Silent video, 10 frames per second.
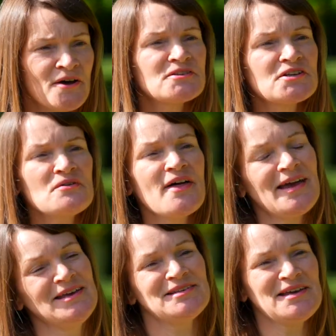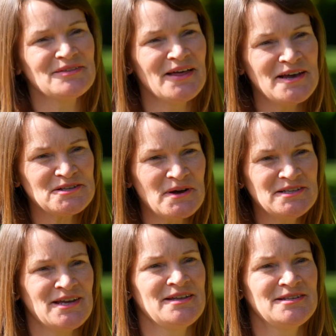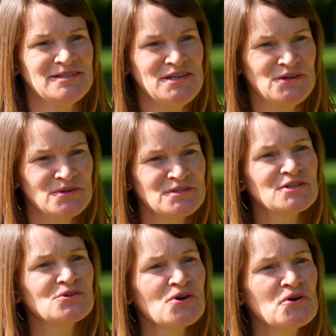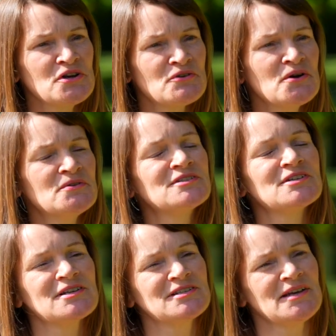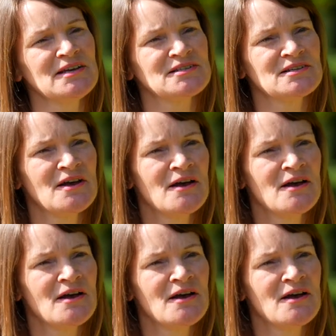So that is it. That is my 10 secrets to grow your own success.